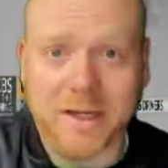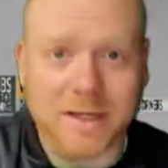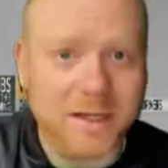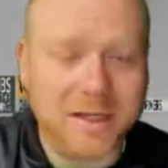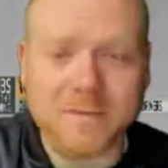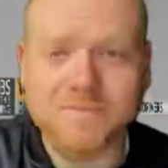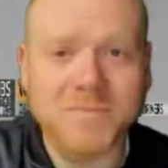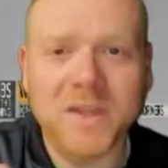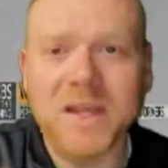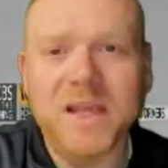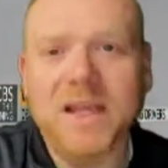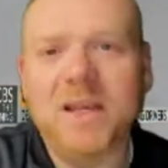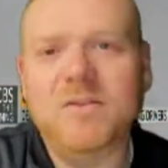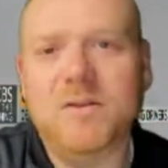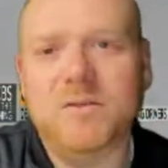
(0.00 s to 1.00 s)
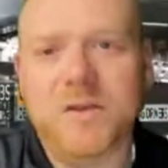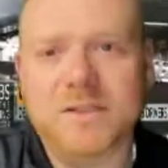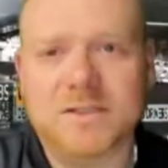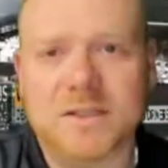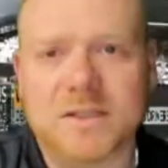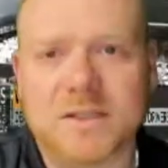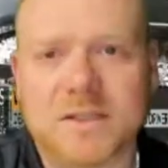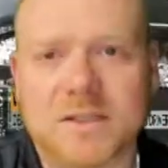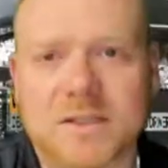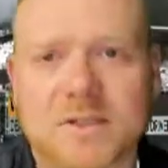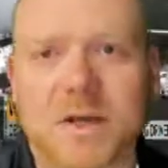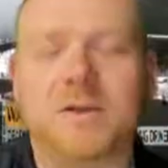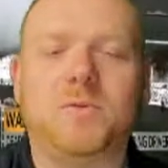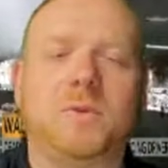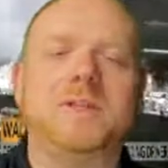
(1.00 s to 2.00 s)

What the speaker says: And then even if he's upset about it,